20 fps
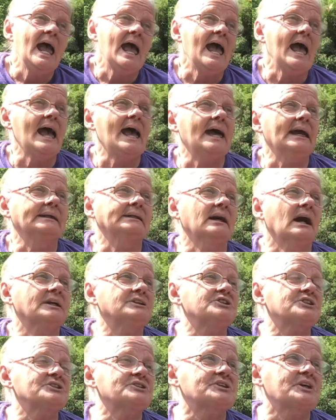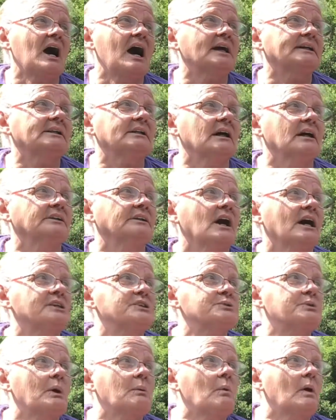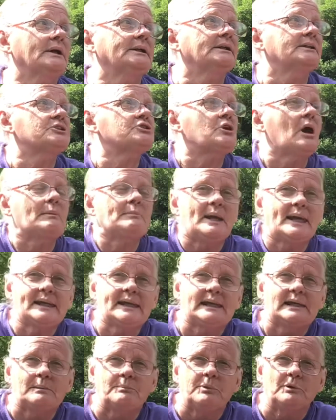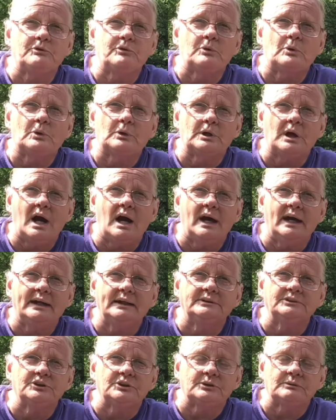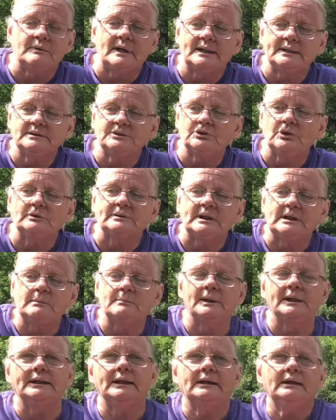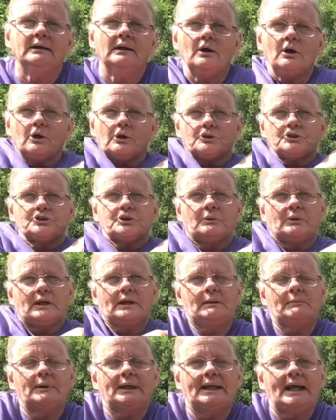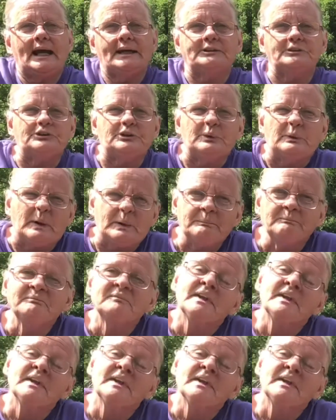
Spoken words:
And I just got it online, so I wanted to try making it before I turned around and told anybody or showed anybody how to do it.